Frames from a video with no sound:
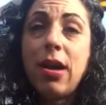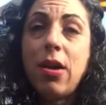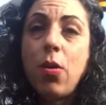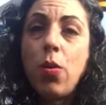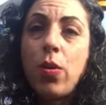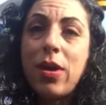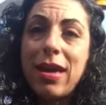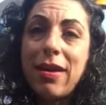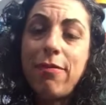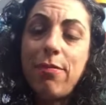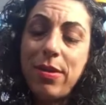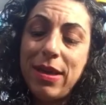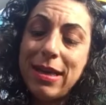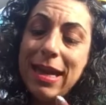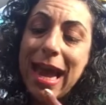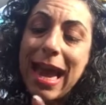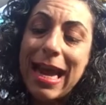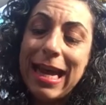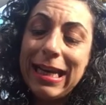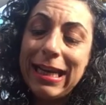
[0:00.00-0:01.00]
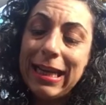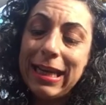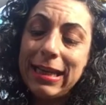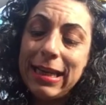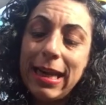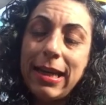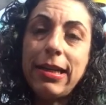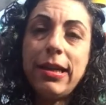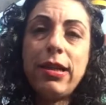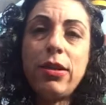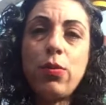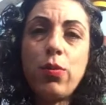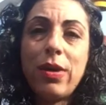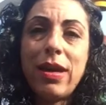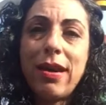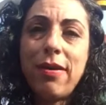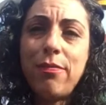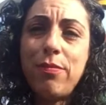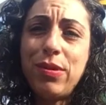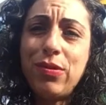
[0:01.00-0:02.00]
We have been alienated, we
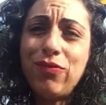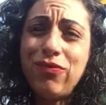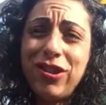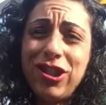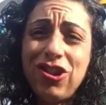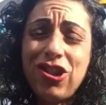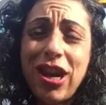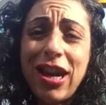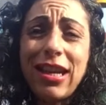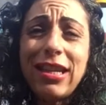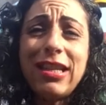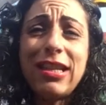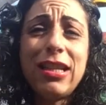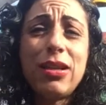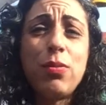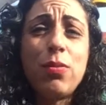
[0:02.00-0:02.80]
have been rejected,